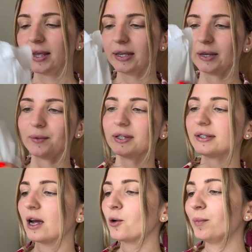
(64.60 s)
Here is
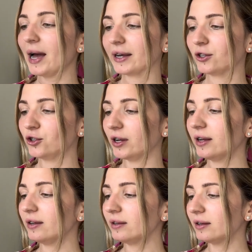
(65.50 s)
our
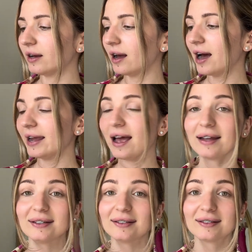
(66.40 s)
packaging. I
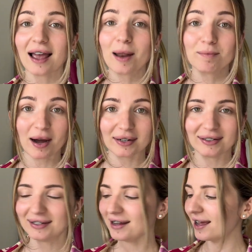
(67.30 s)
hadn't unpacked
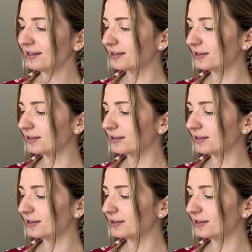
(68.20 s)
it yet.